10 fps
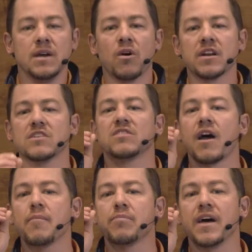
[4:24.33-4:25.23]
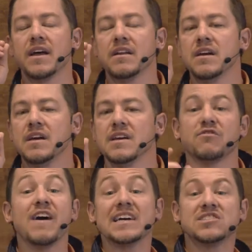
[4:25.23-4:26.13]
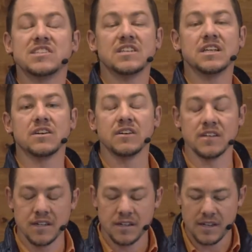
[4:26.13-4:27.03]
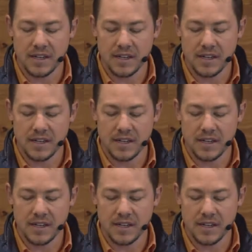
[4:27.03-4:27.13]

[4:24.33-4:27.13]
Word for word: He wanted to stop that as fast as he could.